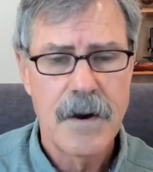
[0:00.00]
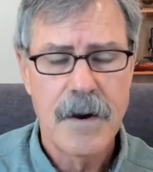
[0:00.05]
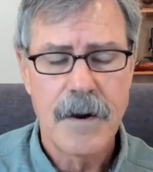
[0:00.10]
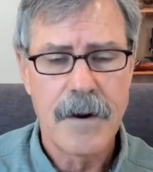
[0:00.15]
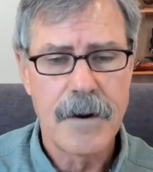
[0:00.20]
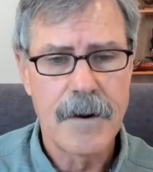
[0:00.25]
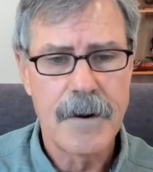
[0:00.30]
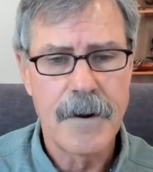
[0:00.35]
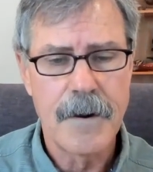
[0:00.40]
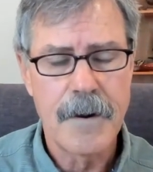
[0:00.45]

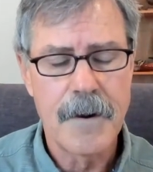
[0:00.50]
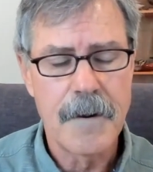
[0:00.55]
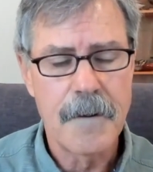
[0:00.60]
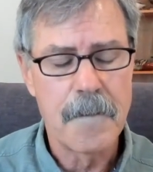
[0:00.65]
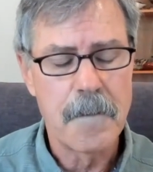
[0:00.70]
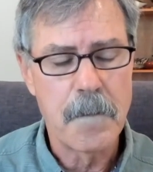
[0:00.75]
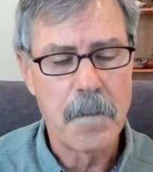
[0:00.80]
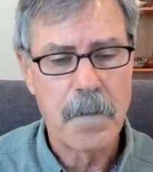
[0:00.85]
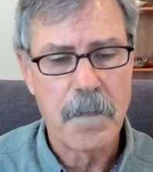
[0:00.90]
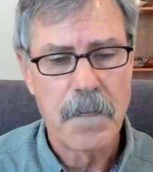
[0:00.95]

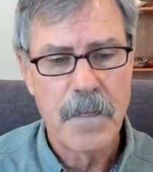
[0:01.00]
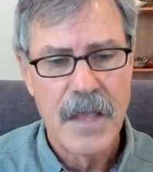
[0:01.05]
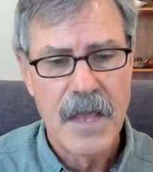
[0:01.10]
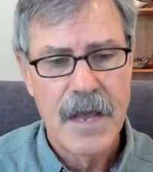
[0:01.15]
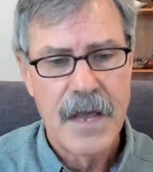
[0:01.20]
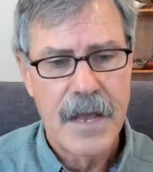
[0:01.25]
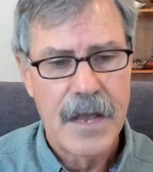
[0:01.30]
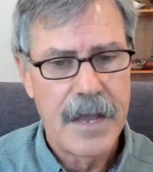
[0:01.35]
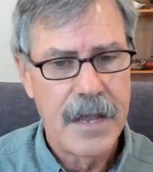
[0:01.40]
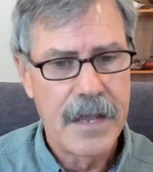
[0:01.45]
Um,
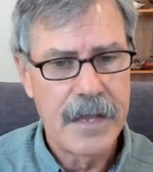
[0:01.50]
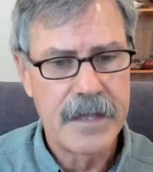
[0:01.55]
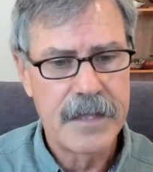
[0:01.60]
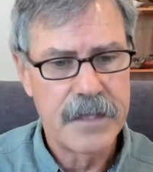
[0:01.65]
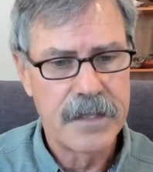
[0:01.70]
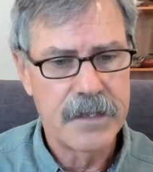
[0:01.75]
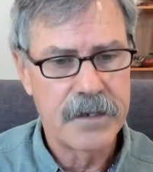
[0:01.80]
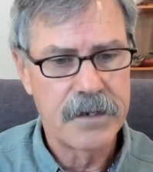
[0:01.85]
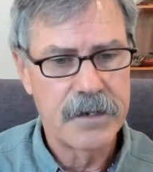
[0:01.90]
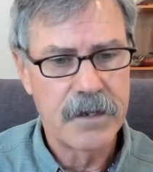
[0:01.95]

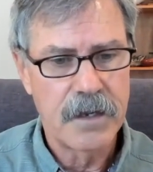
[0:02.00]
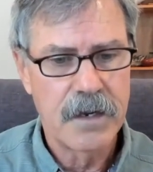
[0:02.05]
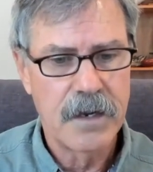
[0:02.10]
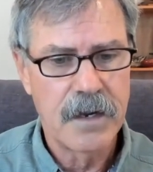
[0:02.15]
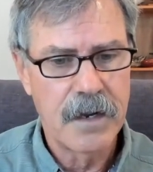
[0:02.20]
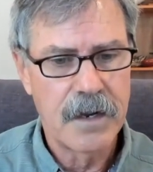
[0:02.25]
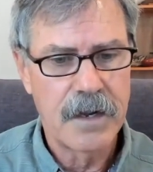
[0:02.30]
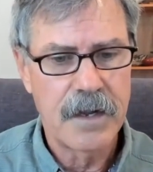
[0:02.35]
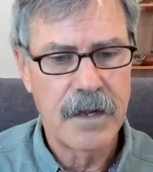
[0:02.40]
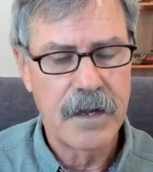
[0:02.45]
and
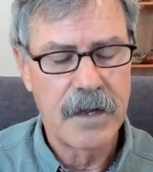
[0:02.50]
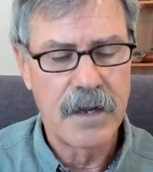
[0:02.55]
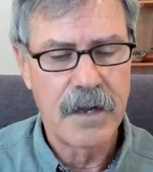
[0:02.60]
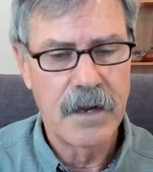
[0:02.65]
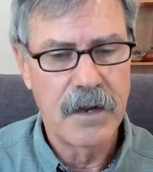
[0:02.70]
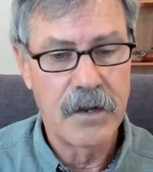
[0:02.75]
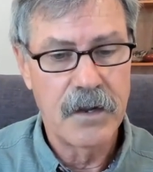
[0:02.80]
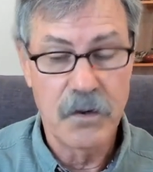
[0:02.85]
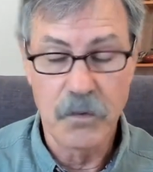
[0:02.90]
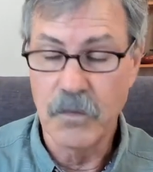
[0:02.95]
uh,
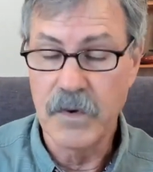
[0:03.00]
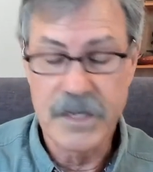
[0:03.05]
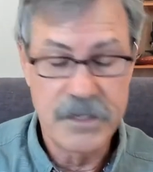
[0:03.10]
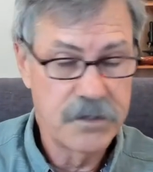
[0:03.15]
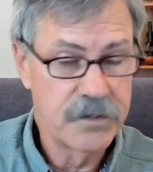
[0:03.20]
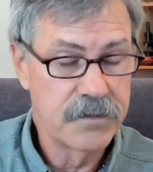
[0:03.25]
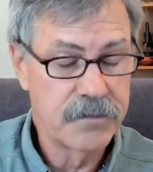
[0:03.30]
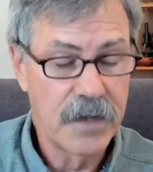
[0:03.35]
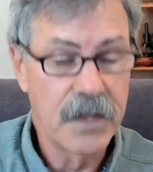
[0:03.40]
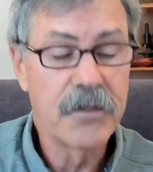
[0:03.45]
and a
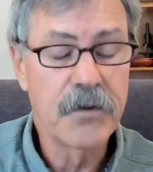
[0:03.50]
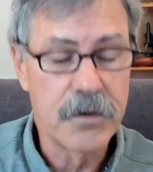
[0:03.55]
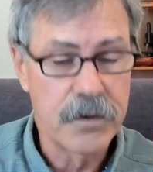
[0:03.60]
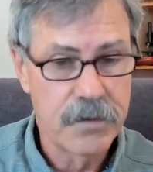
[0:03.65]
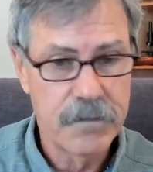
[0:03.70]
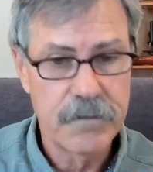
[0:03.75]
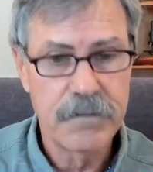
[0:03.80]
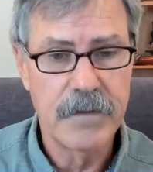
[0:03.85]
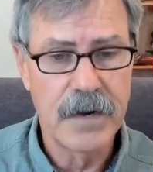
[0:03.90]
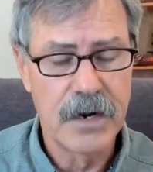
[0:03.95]
range of other
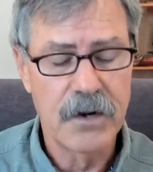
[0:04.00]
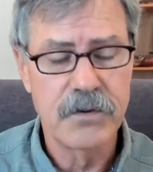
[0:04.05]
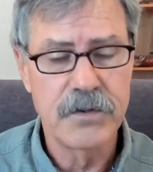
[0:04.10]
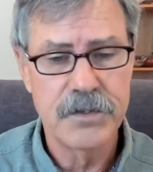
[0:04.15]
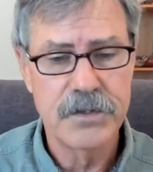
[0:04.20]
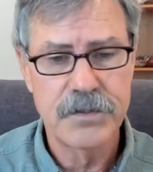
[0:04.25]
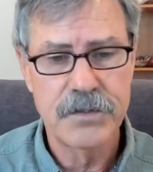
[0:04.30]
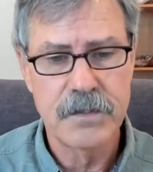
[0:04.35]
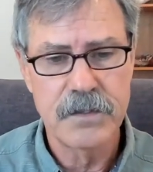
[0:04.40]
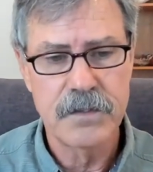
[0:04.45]

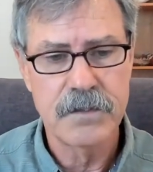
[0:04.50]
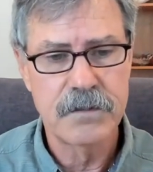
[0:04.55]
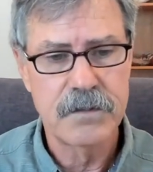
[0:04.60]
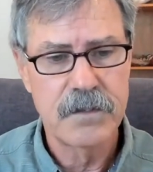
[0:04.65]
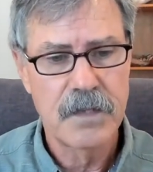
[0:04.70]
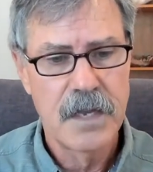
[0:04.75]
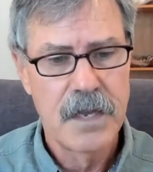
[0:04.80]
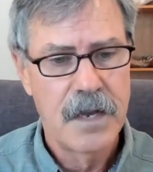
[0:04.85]
viruses.